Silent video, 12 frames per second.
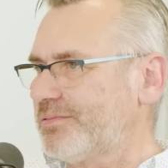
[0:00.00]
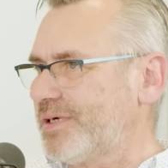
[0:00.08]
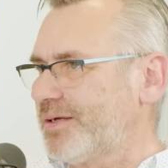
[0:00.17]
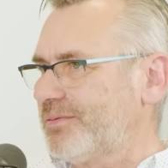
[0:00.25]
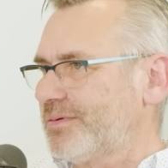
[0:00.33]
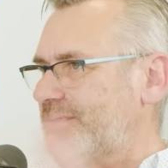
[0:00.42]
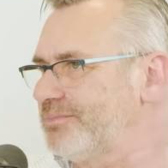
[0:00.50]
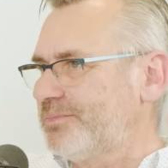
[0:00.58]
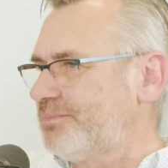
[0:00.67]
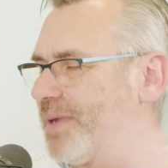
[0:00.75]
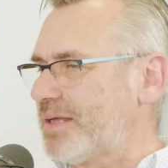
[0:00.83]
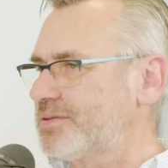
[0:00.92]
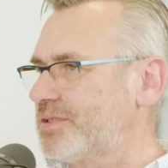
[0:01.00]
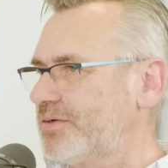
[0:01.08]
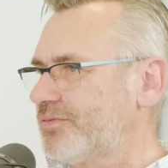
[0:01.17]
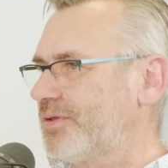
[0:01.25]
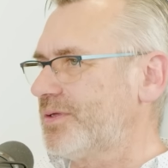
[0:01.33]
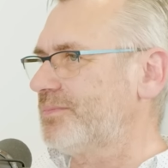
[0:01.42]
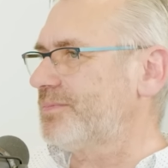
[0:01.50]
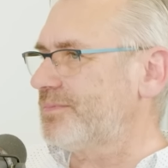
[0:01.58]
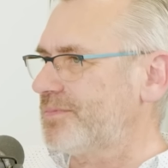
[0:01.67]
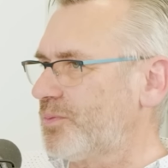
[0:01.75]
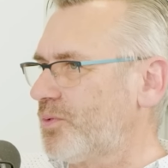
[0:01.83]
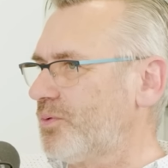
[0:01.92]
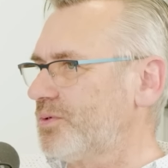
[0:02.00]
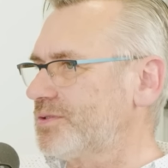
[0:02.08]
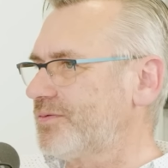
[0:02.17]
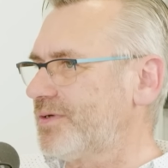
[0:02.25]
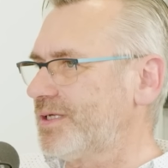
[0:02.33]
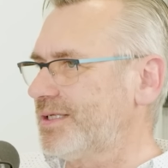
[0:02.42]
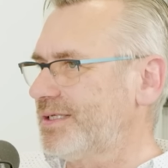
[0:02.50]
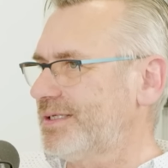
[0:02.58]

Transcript: real bouncing off the walls of a...